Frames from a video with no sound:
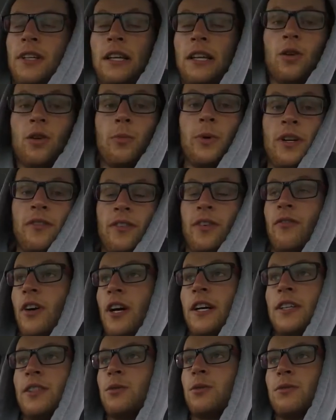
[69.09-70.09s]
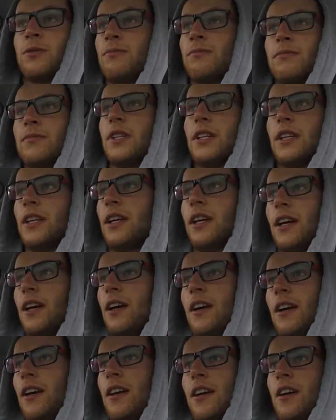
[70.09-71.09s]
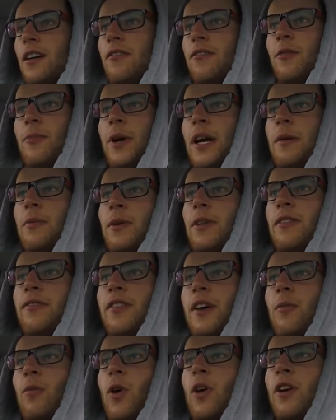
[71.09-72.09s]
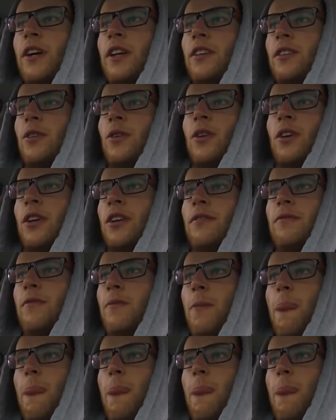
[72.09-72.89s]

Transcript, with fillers: a little bit of advice for people if they want it, or